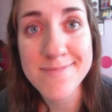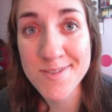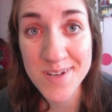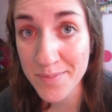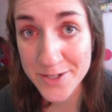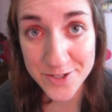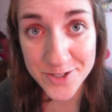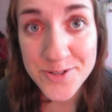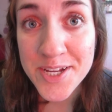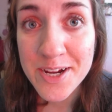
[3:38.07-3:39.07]
There's not much to
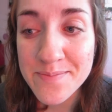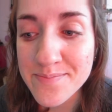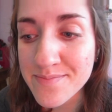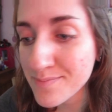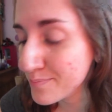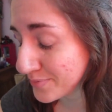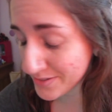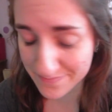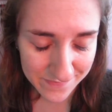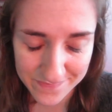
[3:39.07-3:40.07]
do here.
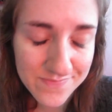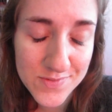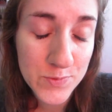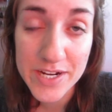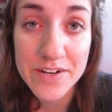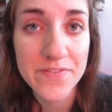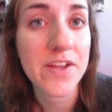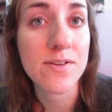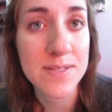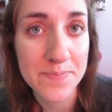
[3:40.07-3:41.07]
We're gonna
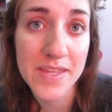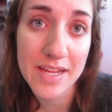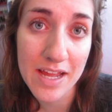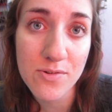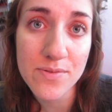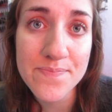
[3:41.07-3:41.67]
figure something out.